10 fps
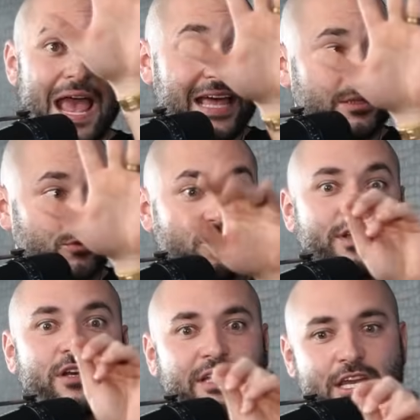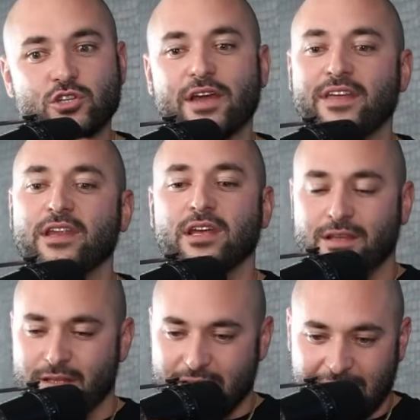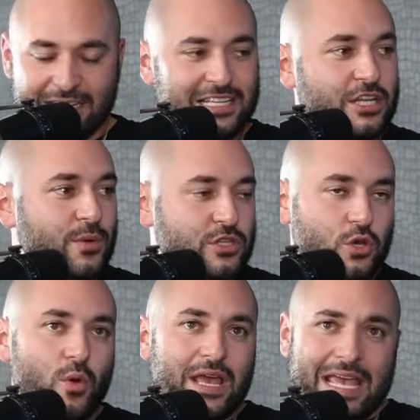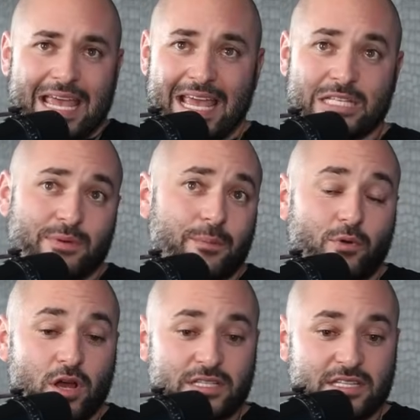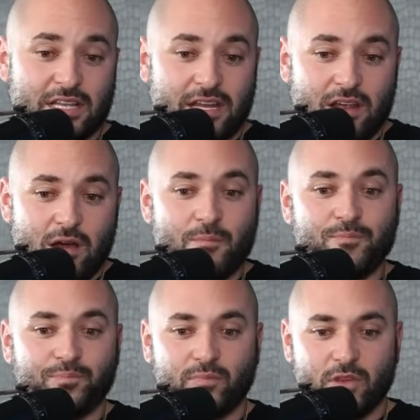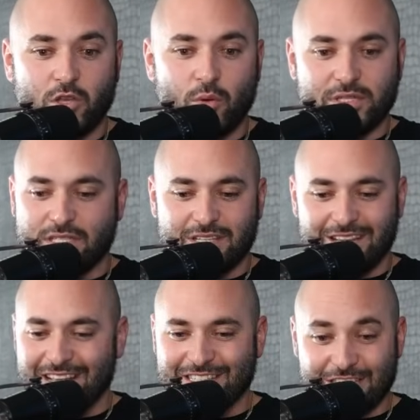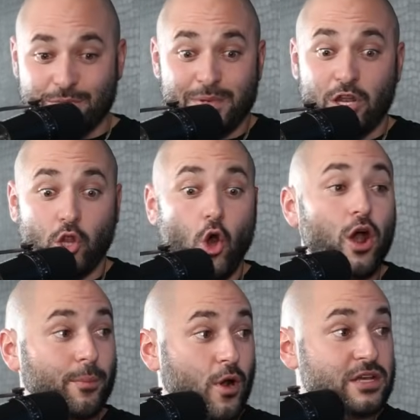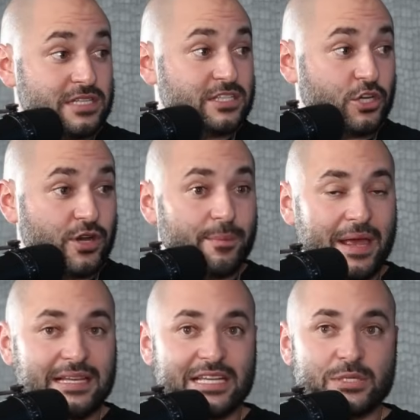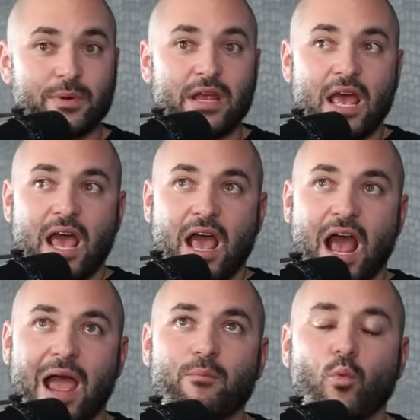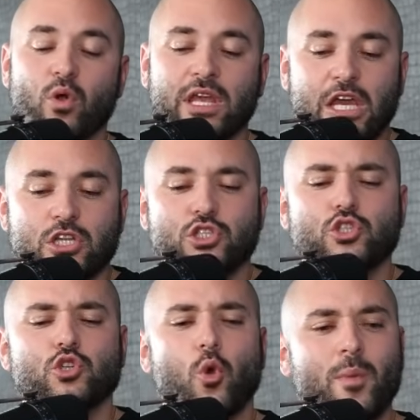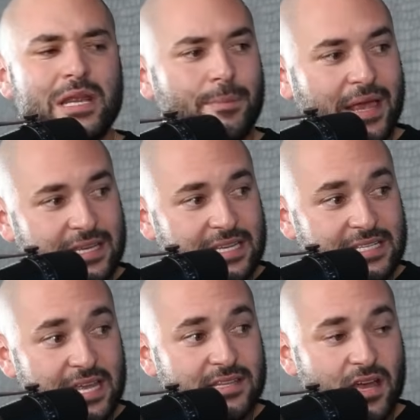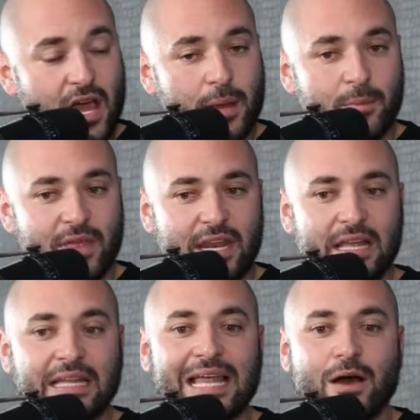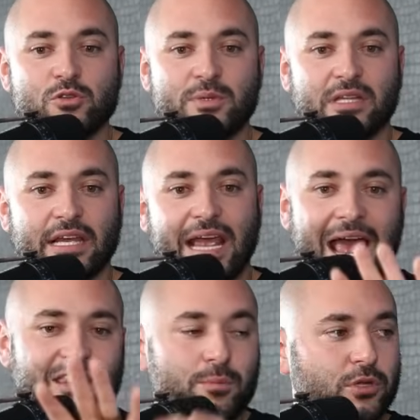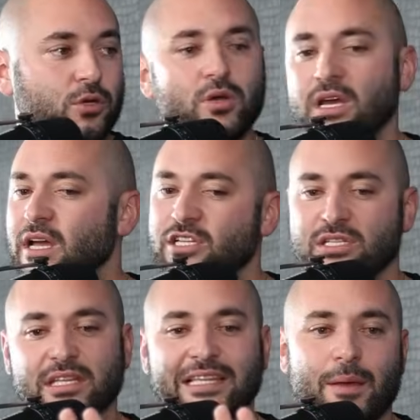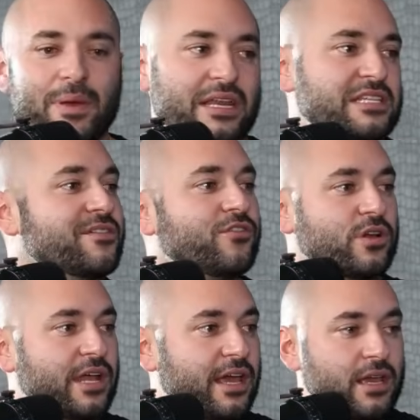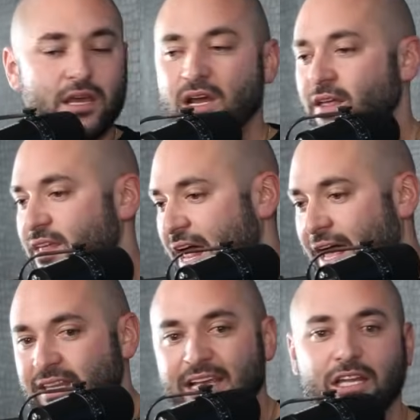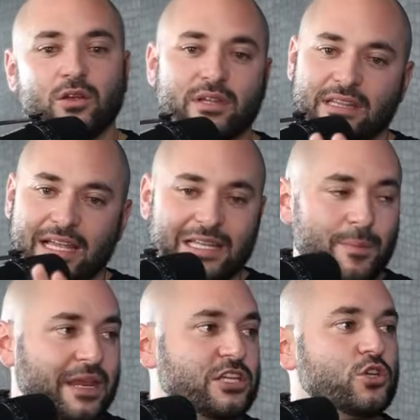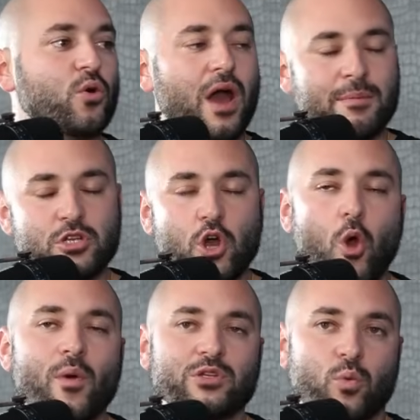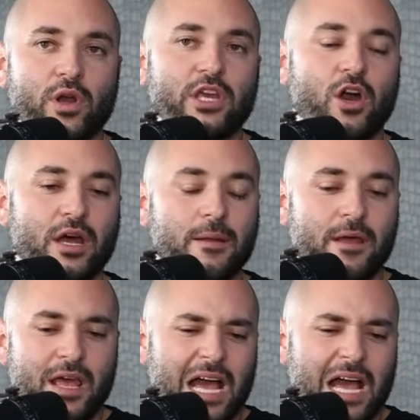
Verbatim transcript: Add the blue over here, let it dry. And then continuous. So it's been a process that you know, it's been a long process to create paintings, but I'm working on so many paintings at a time that it allows me to like add the blue and just let that painting sit for a day, and then add the yellow and let that painting. So I'm just always working on.